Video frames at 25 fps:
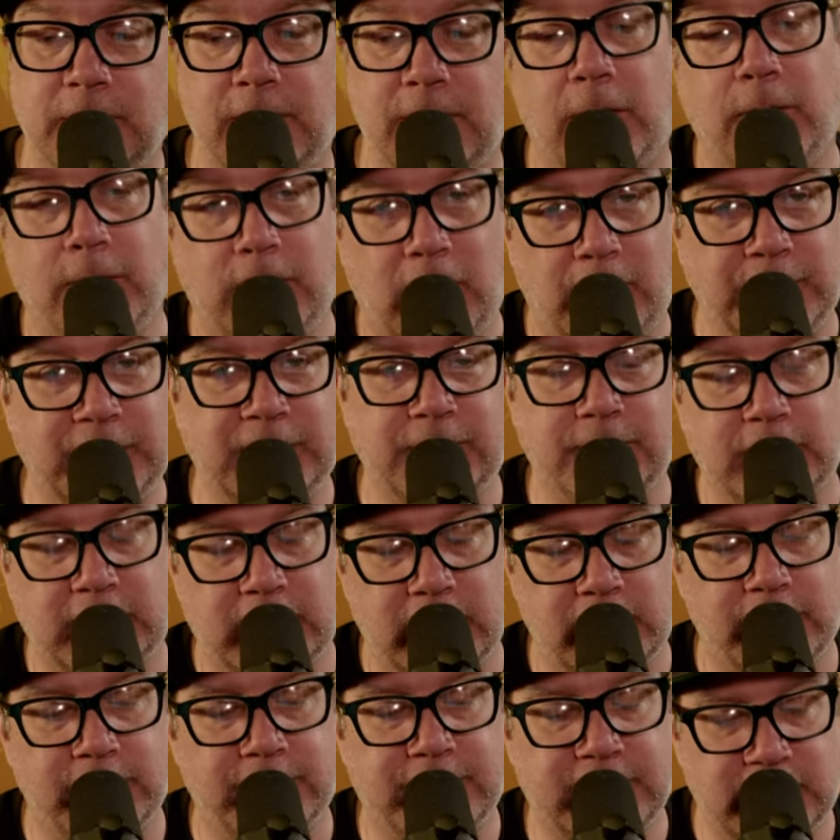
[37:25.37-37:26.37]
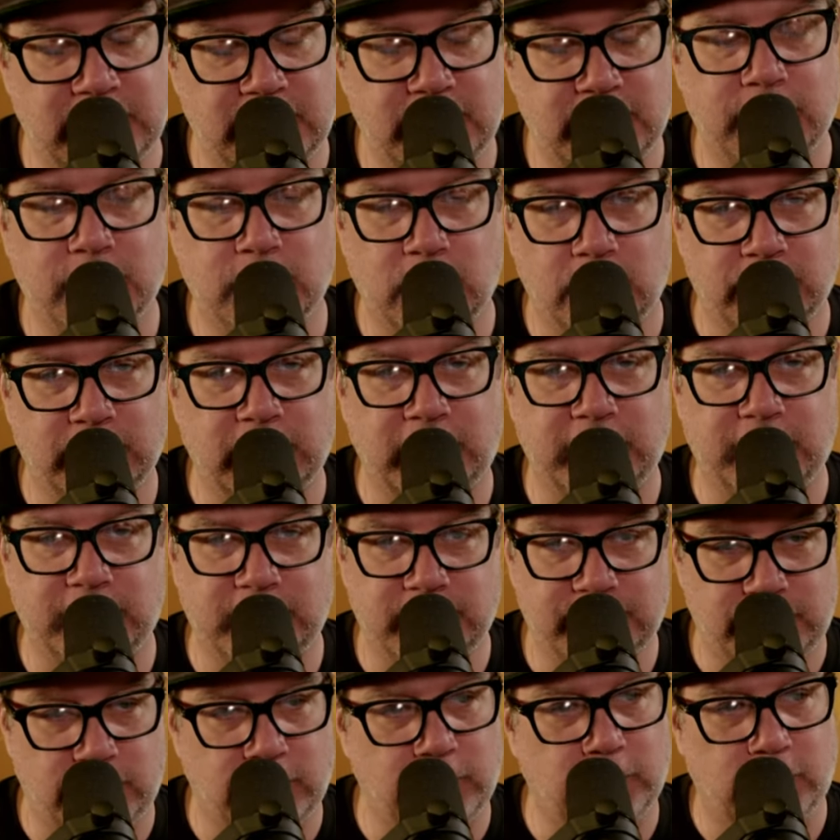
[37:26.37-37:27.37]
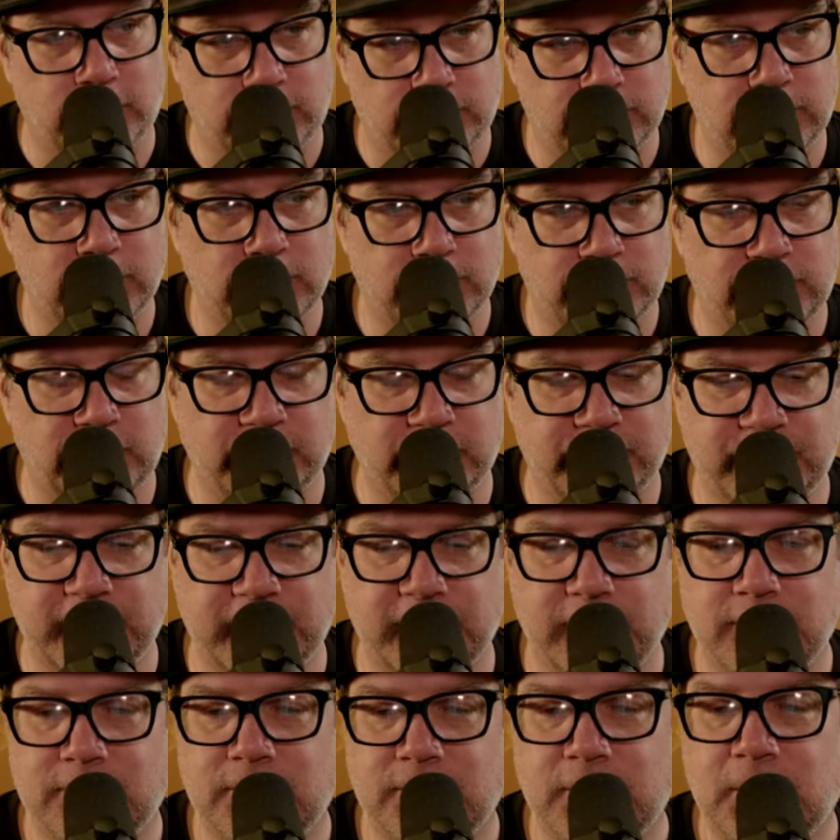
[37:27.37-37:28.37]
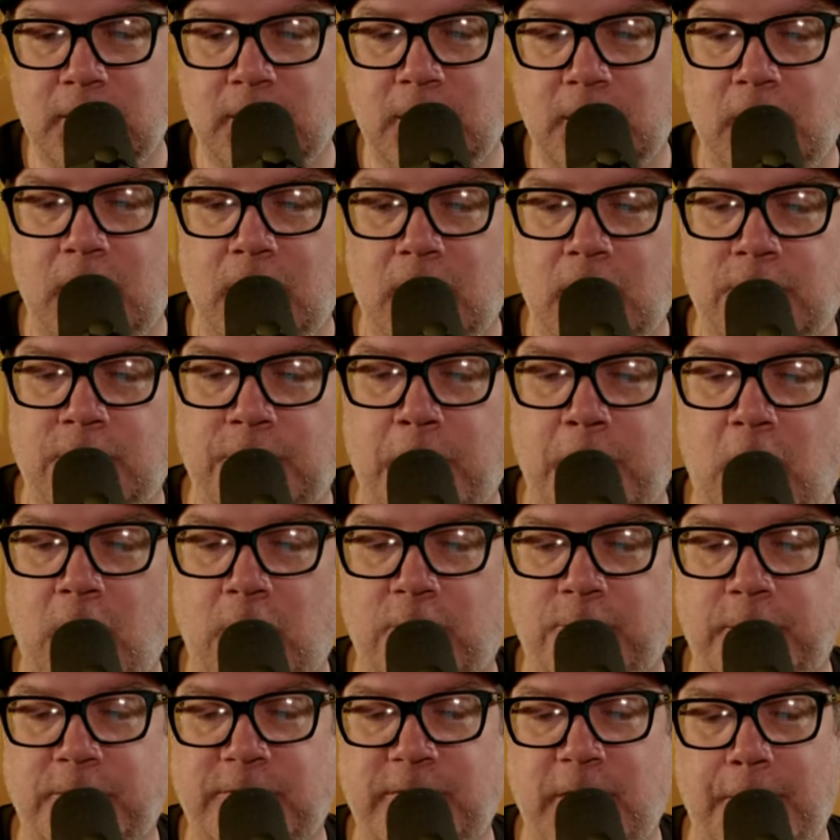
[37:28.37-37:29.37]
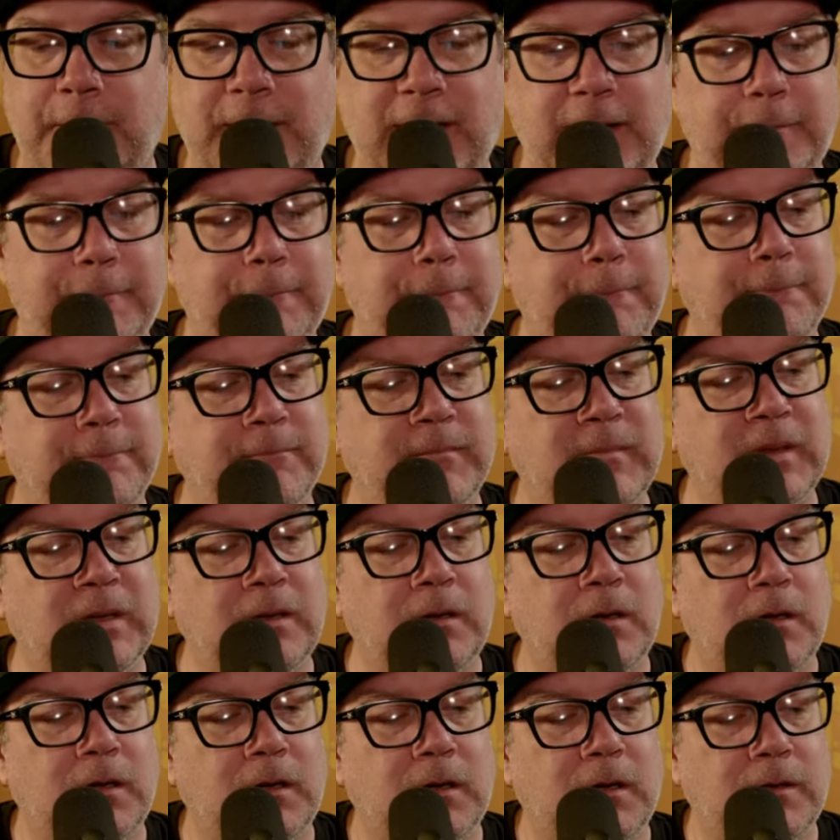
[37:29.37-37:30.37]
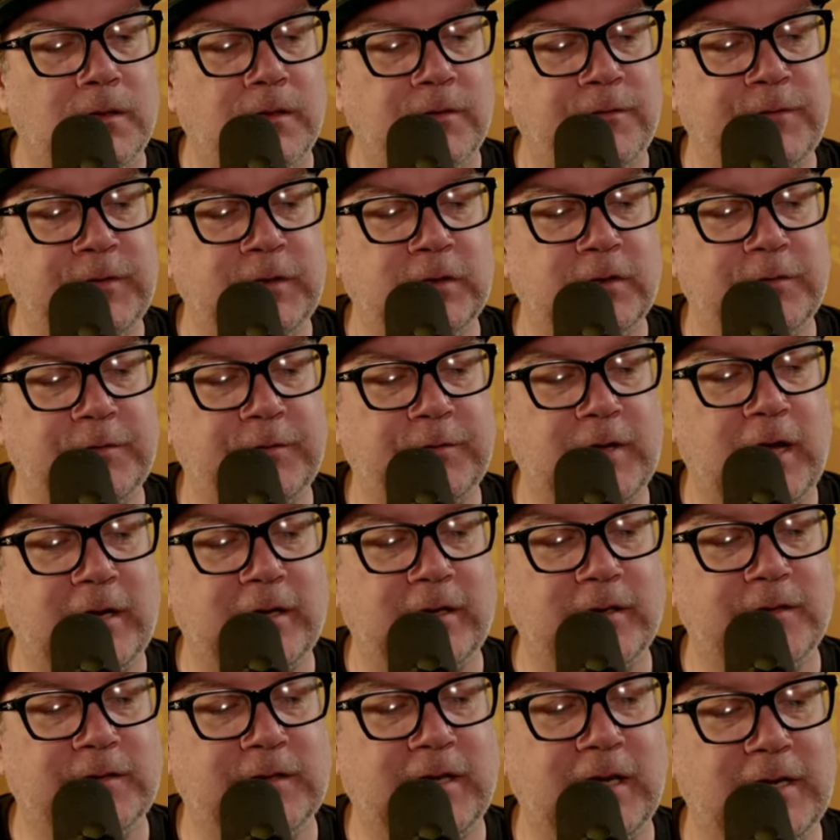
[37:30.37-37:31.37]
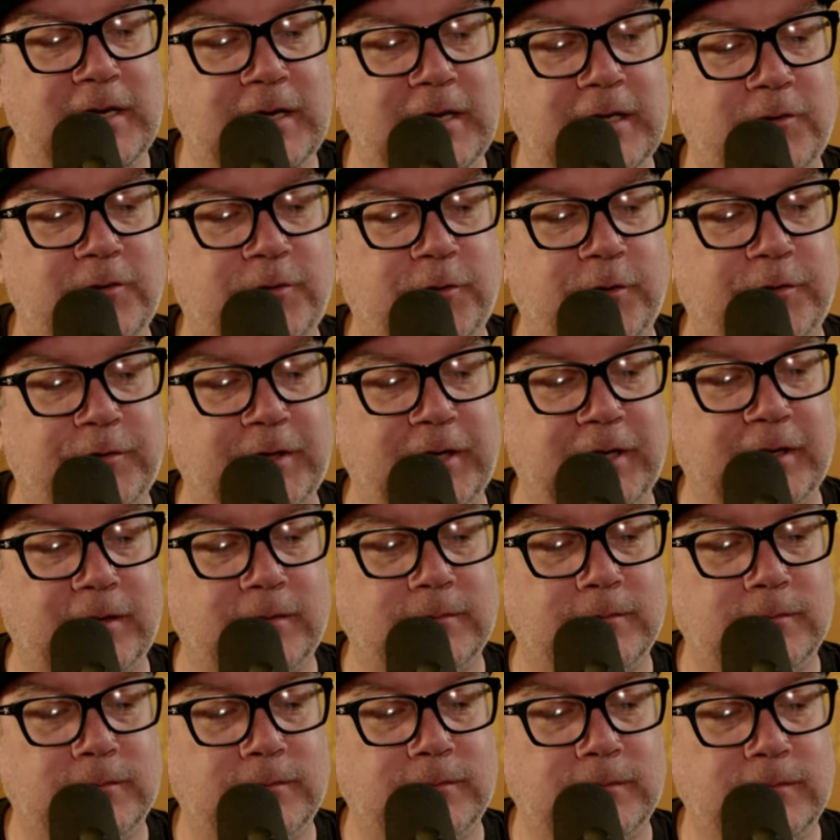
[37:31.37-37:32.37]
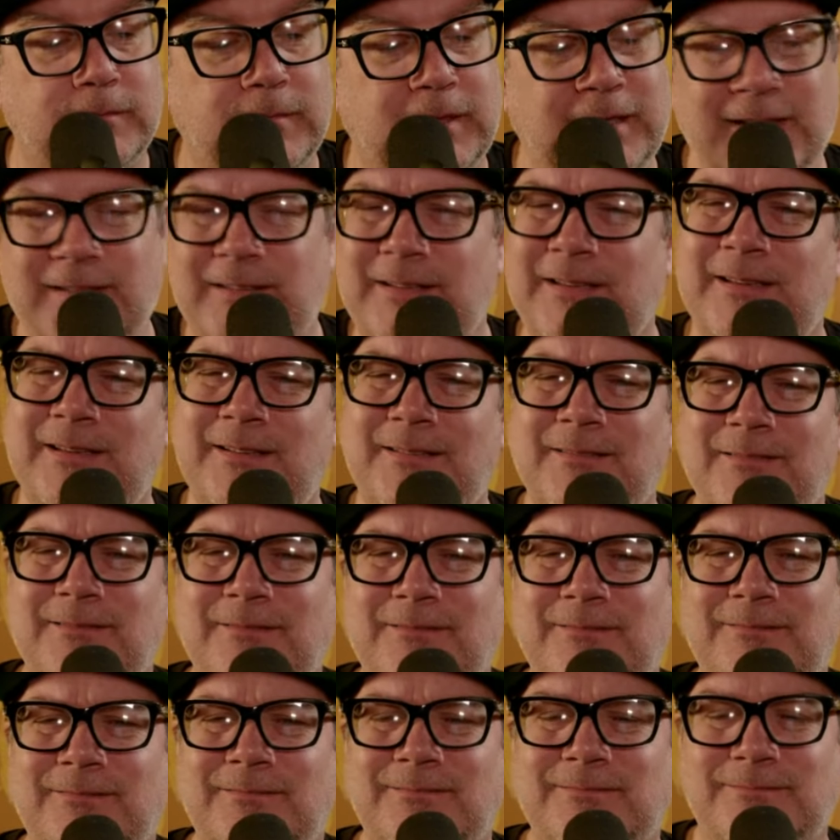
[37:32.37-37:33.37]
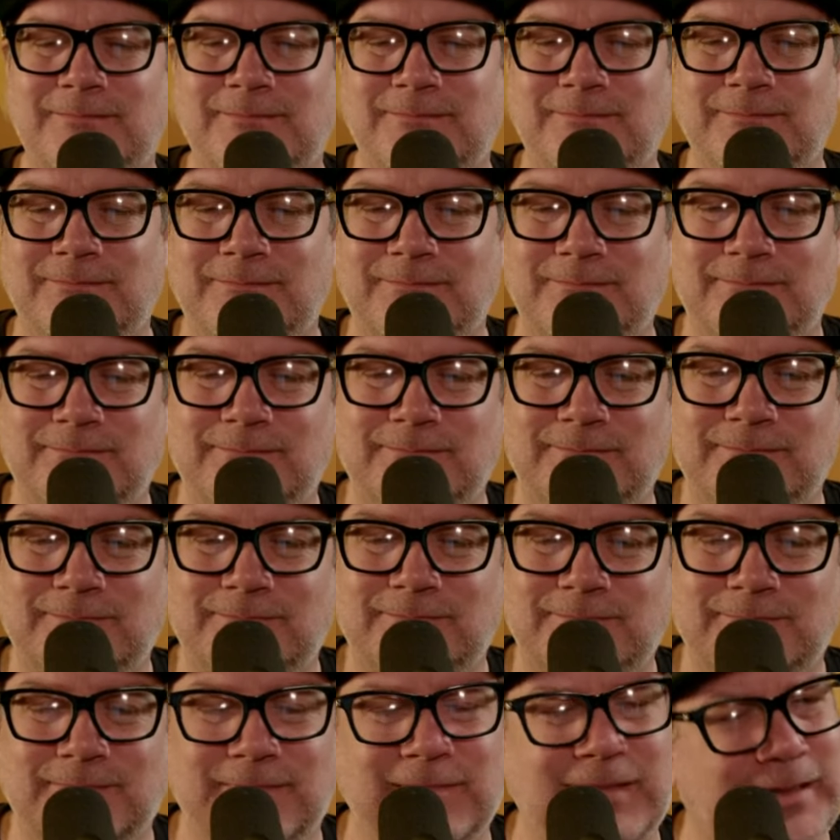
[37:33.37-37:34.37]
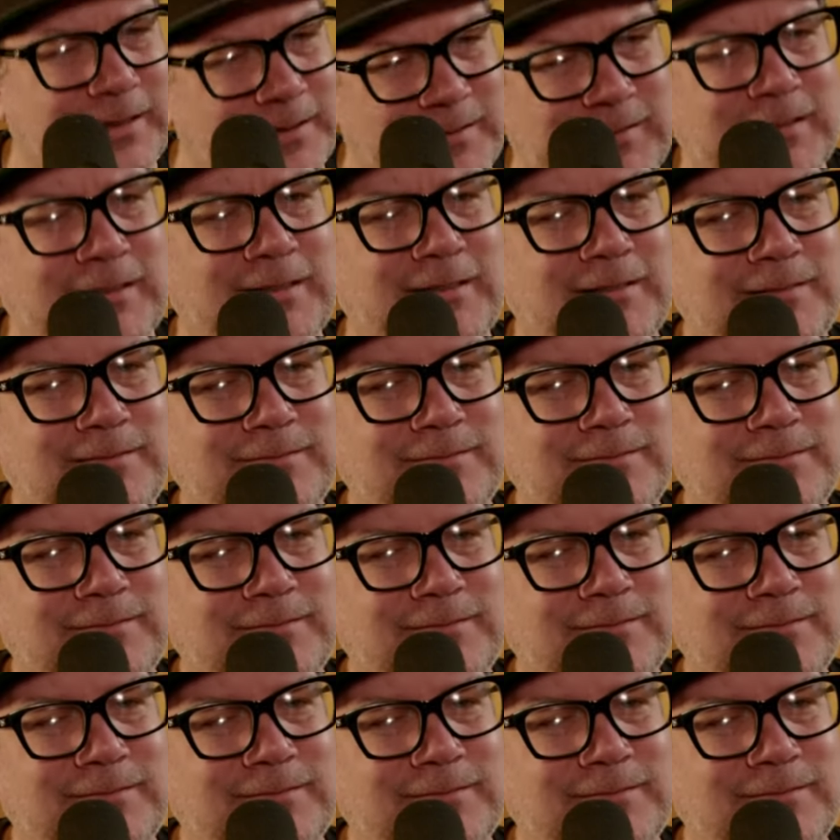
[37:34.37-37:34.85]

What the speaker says: I mean, the guarantee, most likely, for the first year. Smalls, what's up, man? The field saga is getting interesting. Is it? Is it?